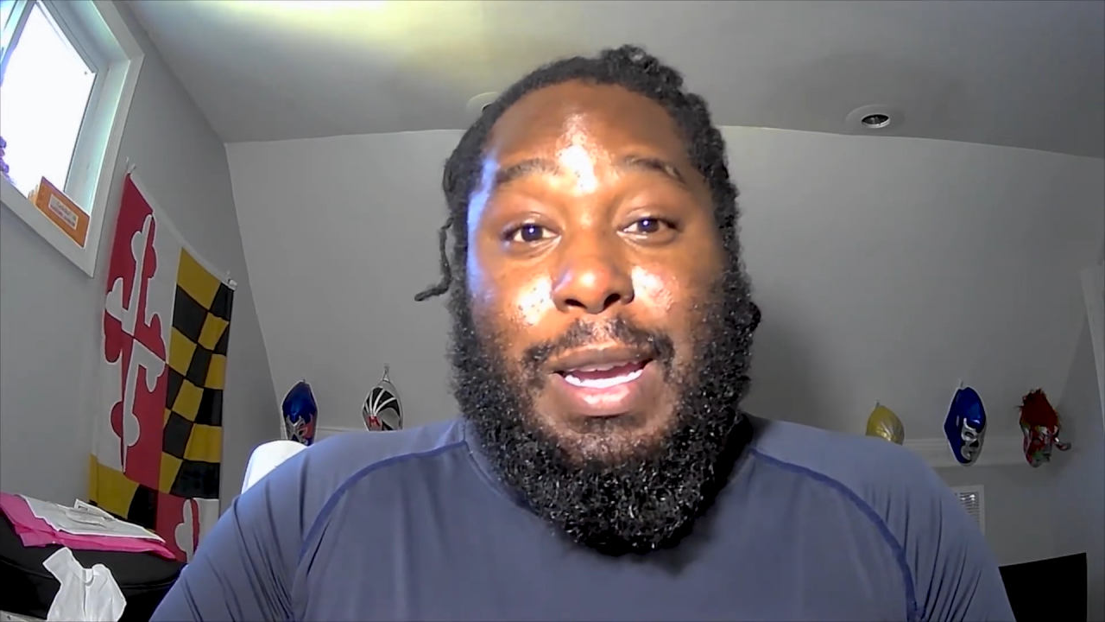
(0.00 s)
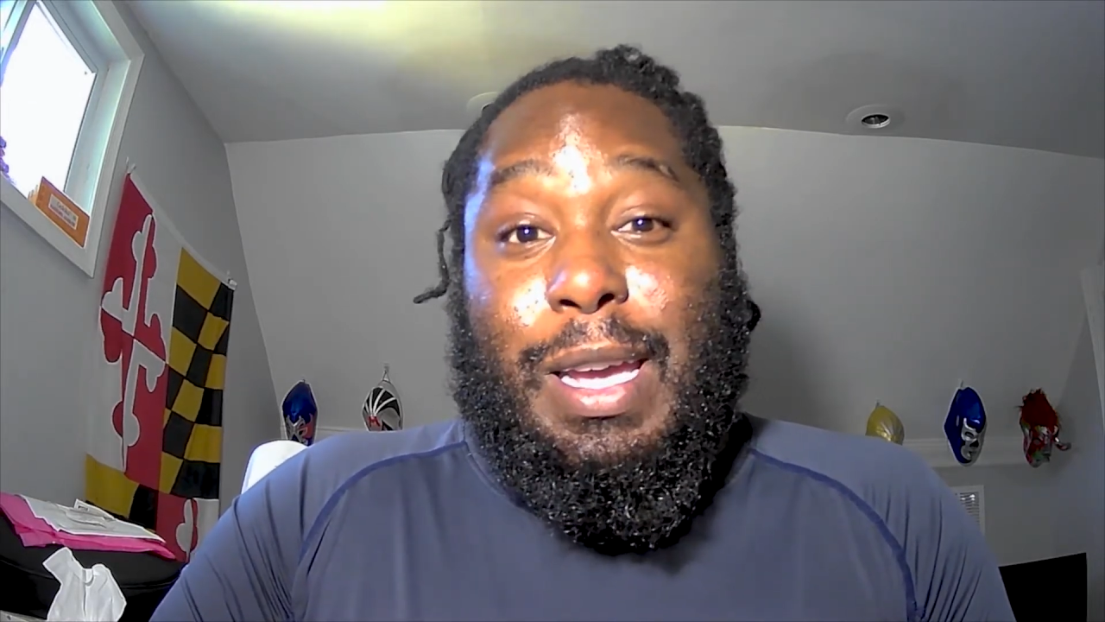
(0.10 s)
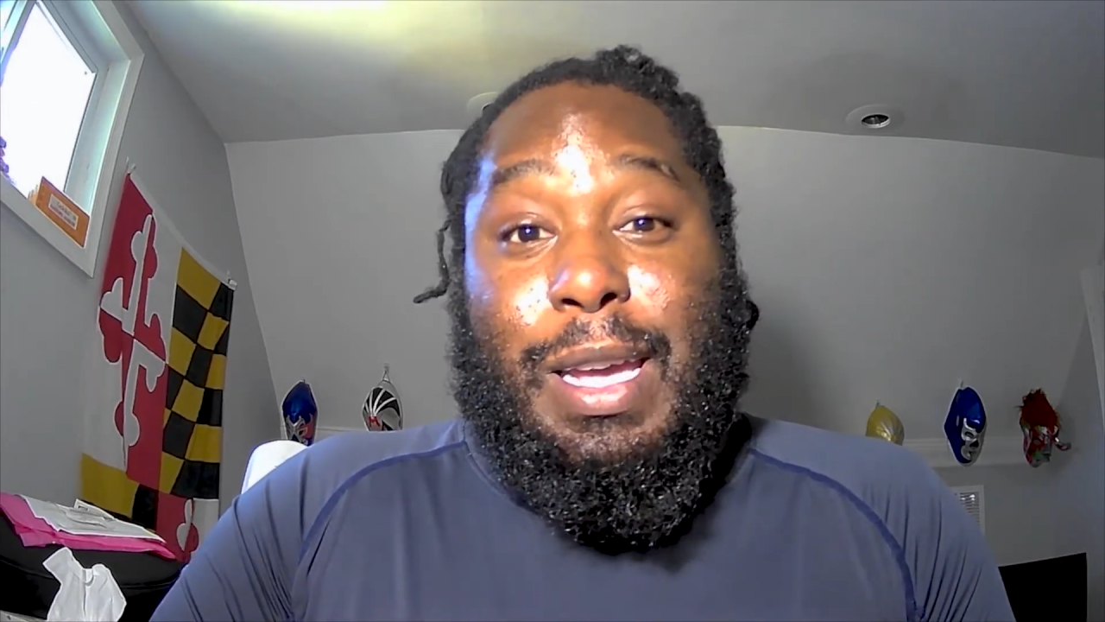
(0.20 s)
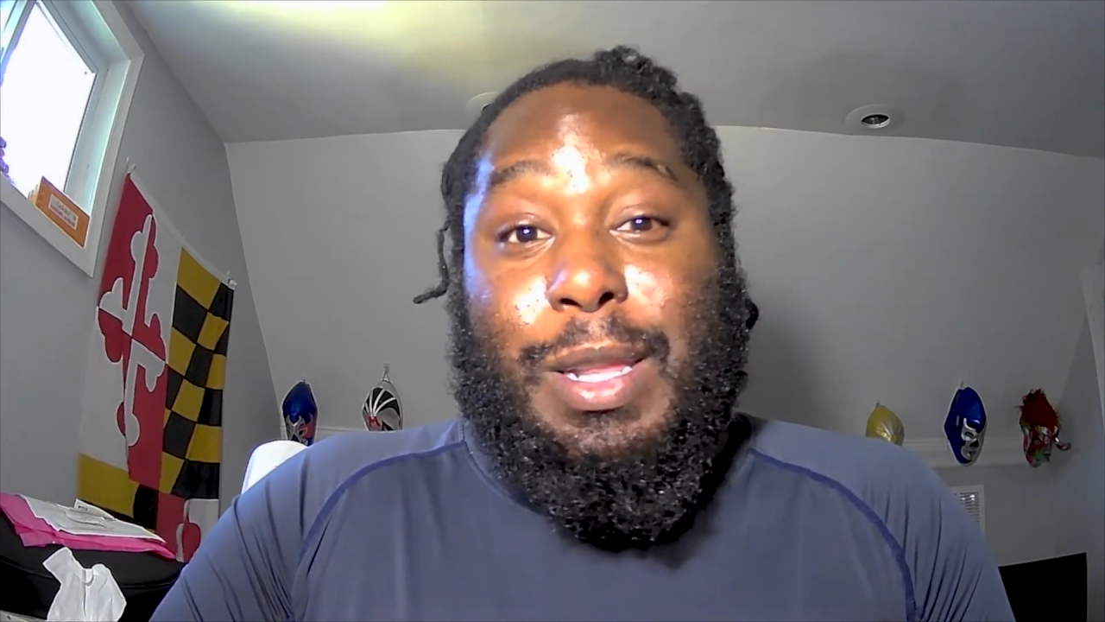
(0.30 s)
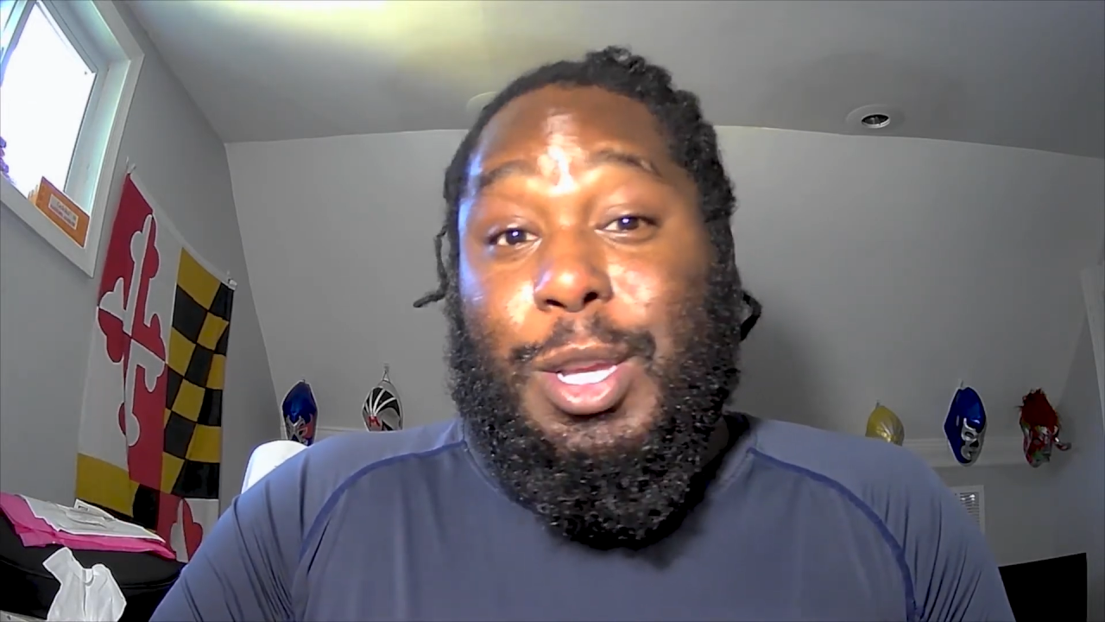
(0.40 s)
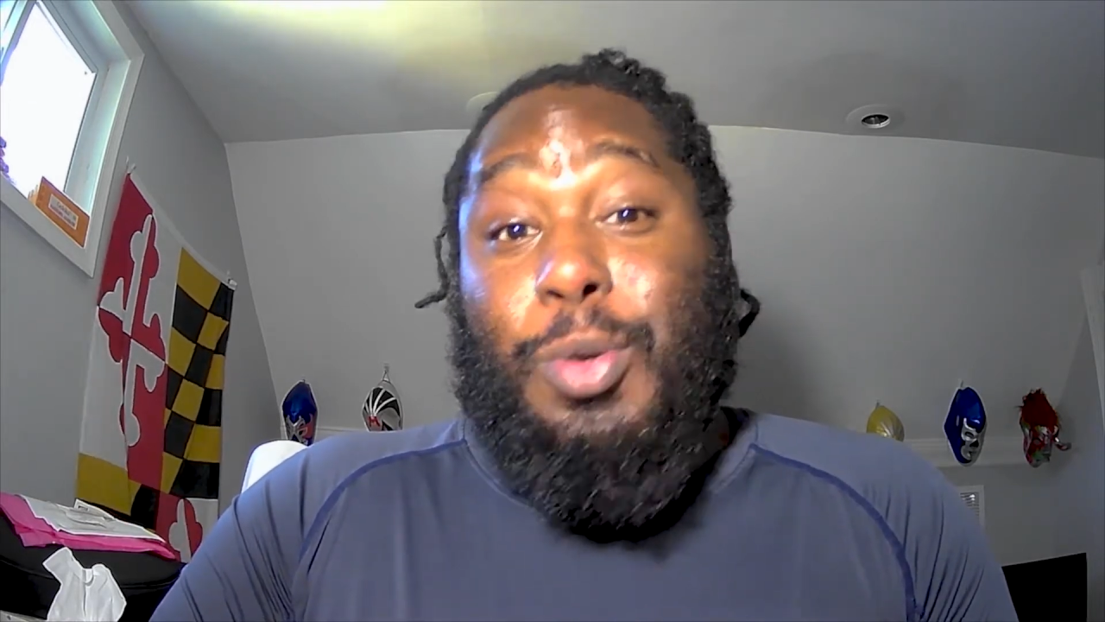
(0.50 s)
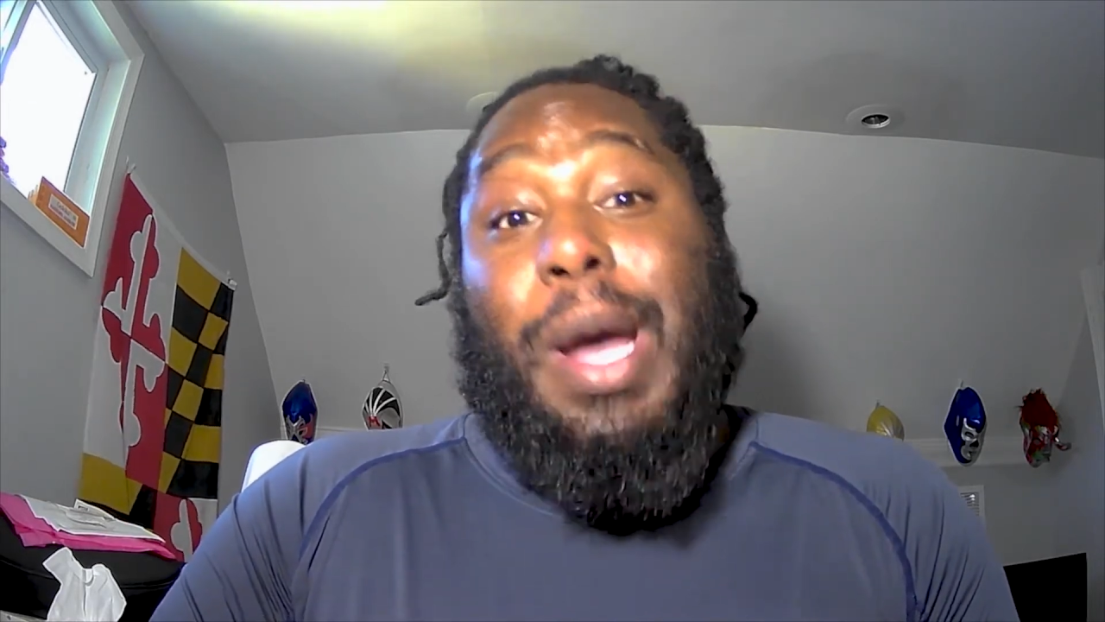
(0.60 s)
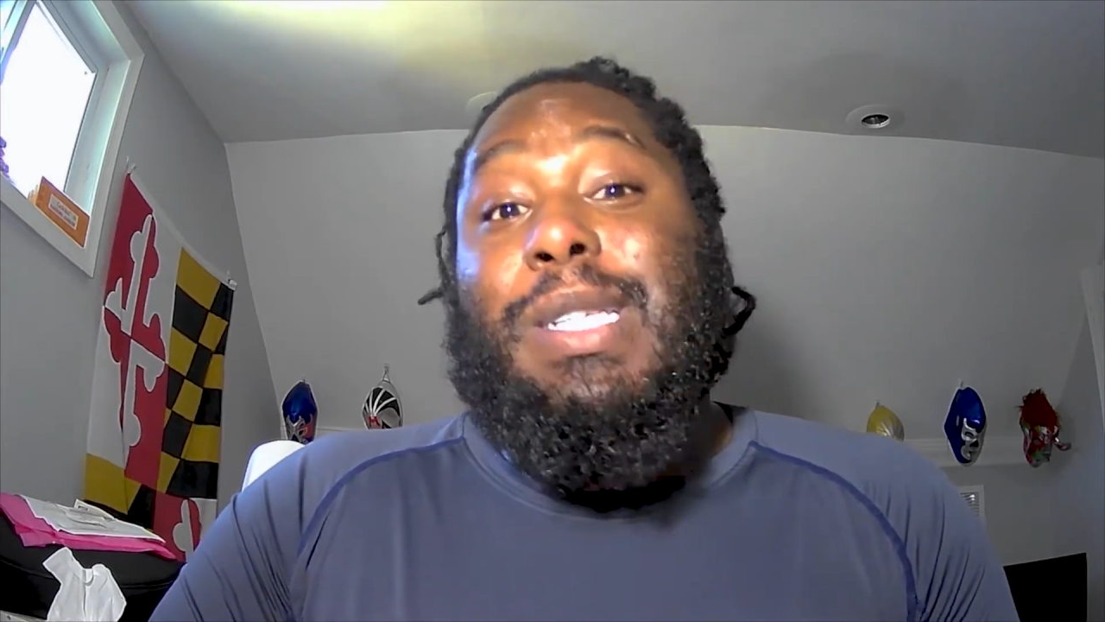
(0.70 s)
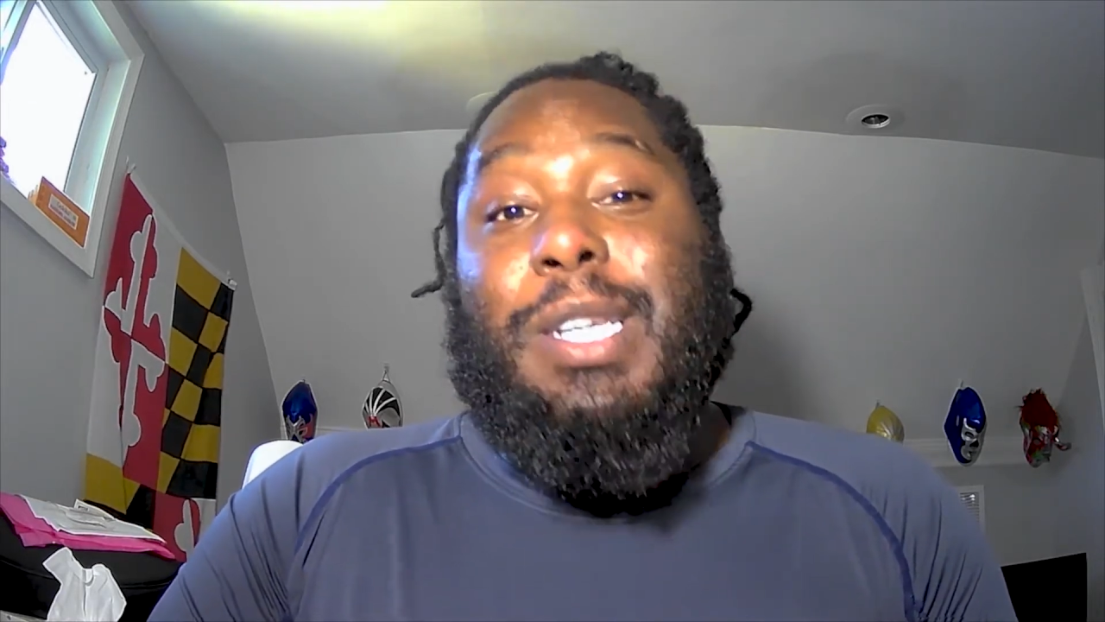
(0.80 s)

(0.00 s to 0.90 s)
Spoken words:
in U.S.